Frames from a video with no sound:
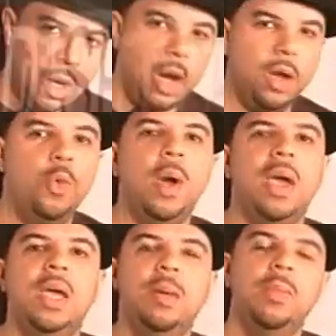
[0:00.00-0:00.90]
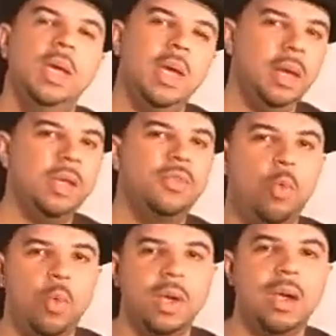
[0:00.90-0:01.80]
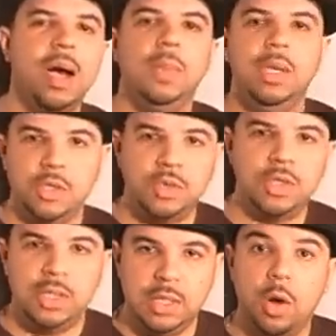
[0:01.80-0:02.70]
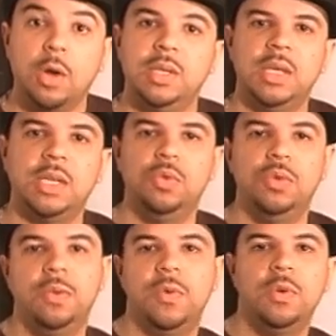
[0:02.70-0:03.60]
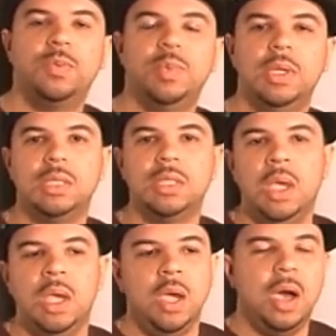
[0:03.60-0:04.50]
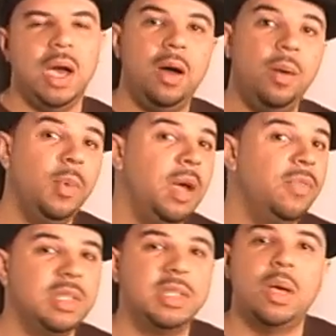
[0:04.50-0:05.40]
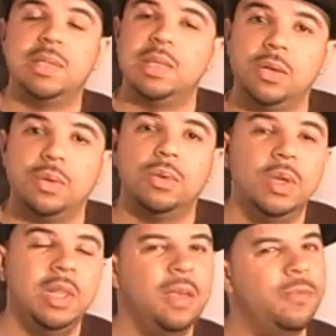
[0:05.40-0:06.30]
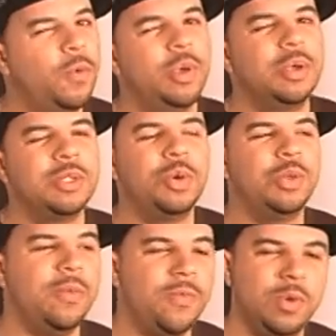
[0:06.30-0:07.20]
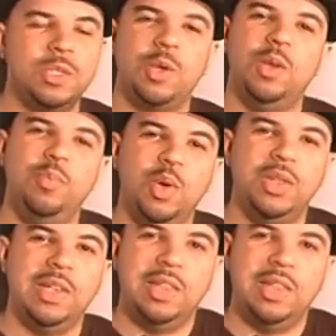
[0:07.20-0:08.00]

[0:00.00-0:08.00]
on who I am and sort of what got me interested in architecture in the first place. Ever since I was little, like 4 years old, I first started building